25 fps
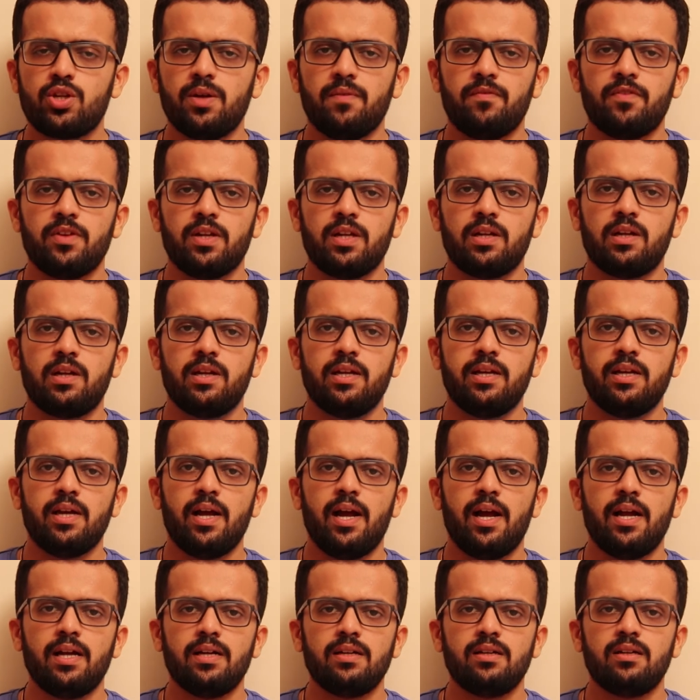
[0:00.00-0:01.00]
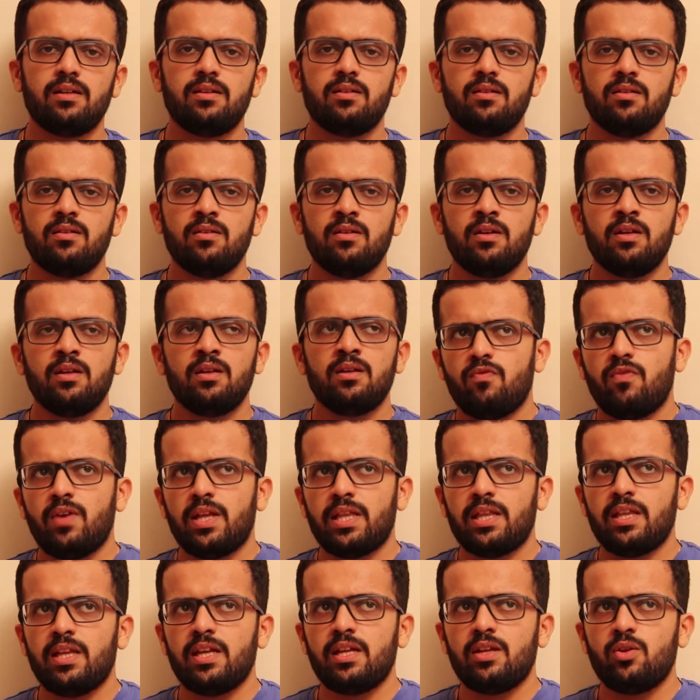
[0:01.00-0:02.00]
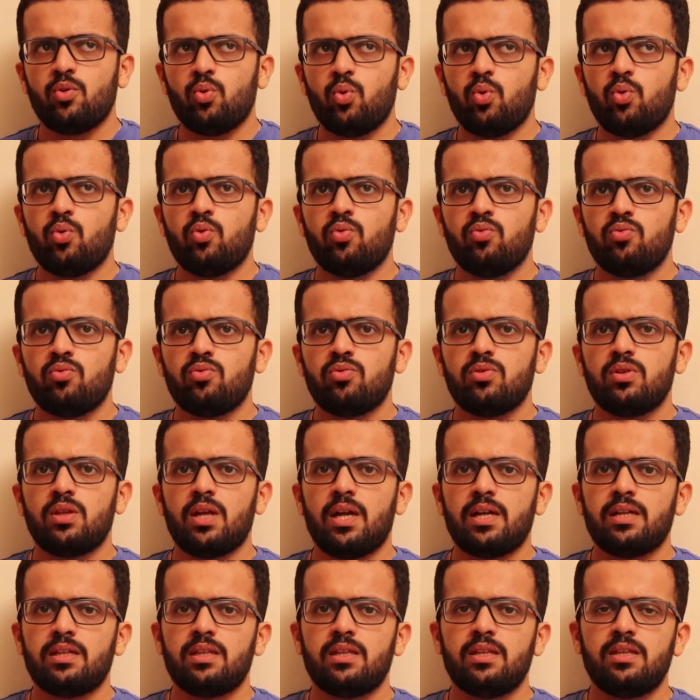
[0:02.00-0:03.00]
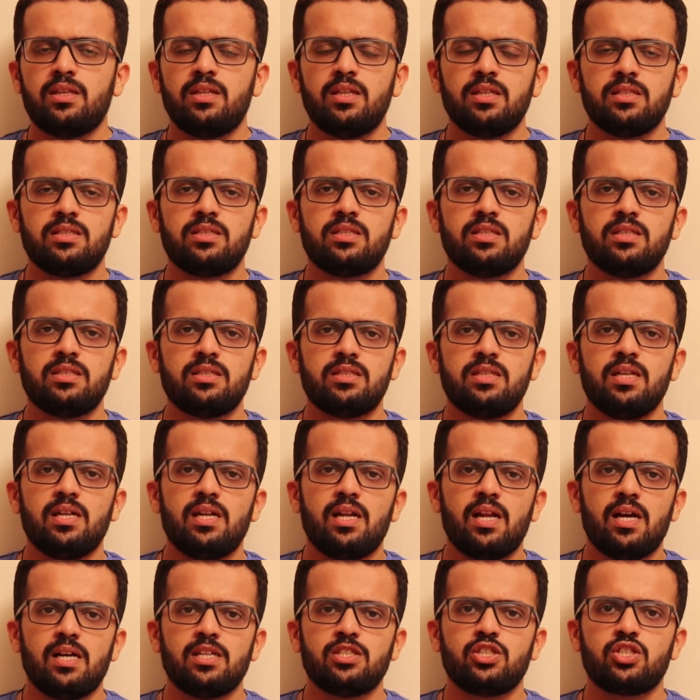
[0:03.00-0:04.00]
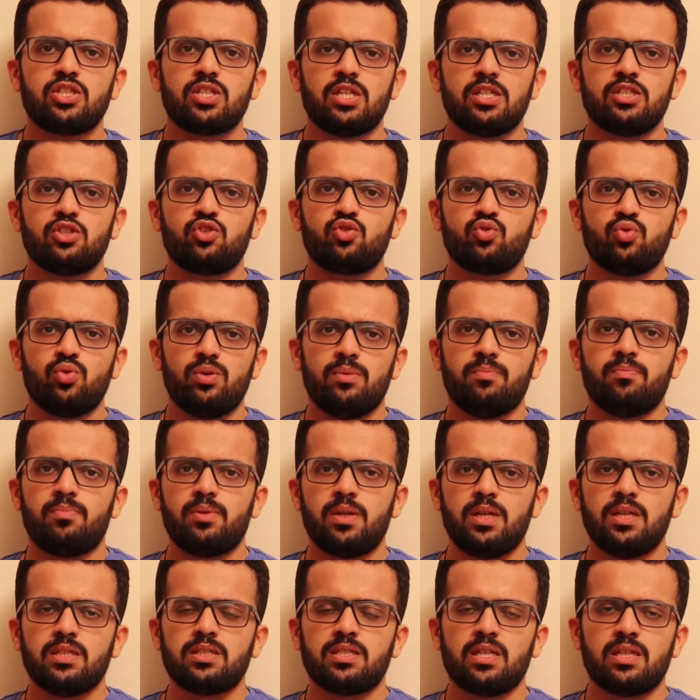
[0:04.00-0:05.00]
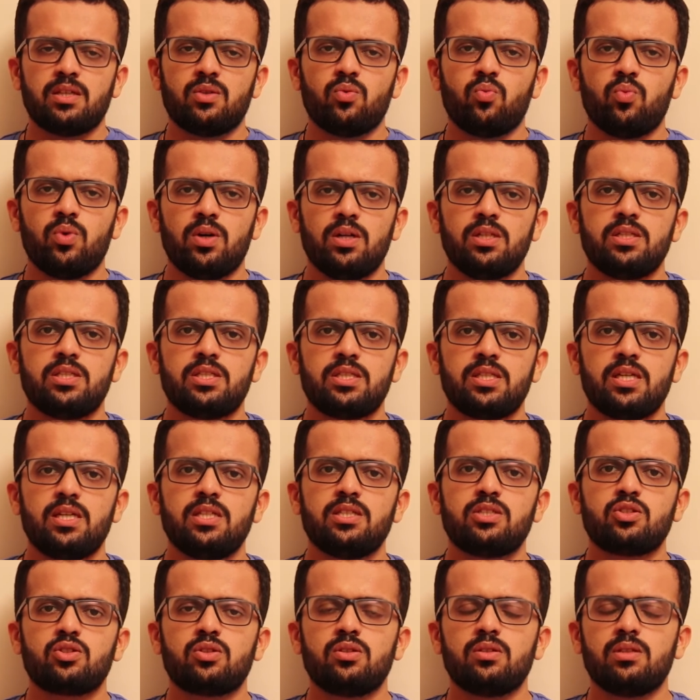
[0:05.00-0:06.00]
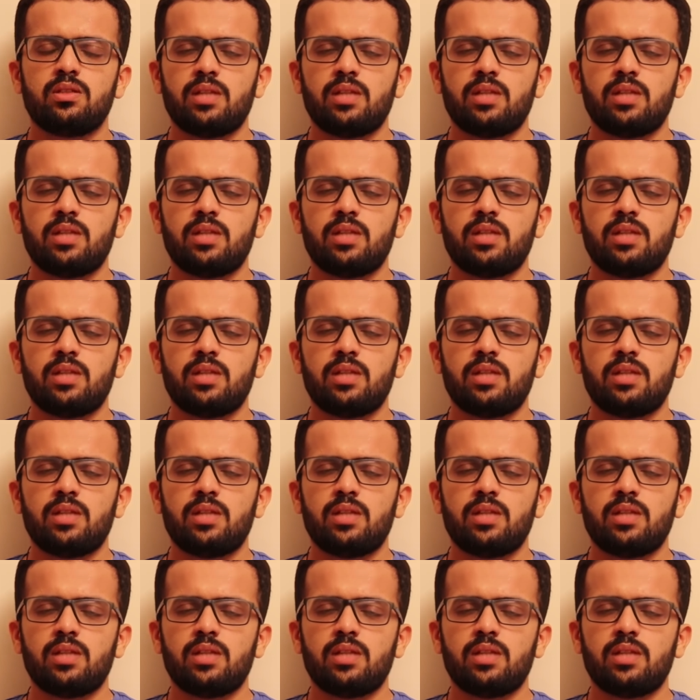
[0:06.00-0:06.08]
definitely. And when they know that this is their last chance to impress at the world stage,